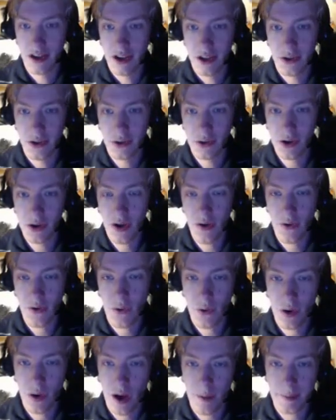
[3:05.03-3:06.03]
You can go
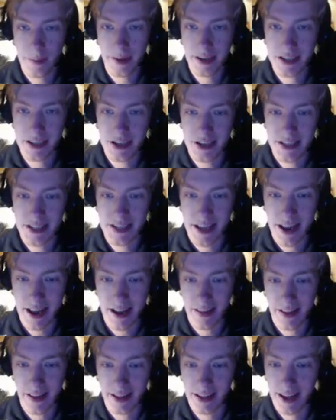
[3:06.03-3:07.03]
up into
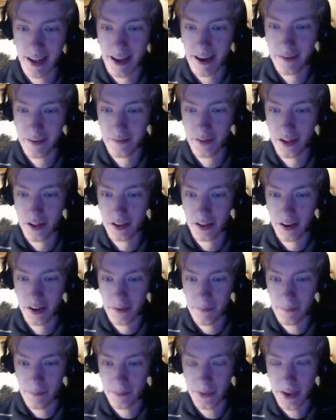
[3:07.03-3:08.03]
Satellite Cannon
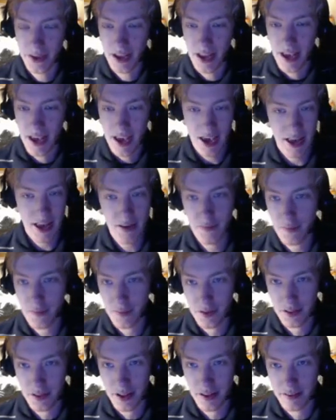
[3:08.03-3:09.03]
Falcon, and if you
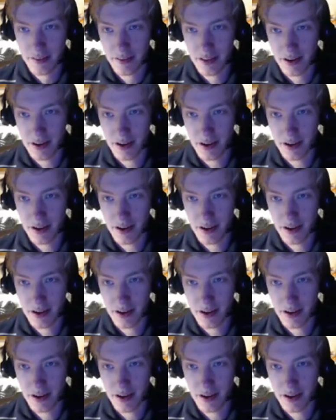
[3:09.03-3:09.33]
feel that's not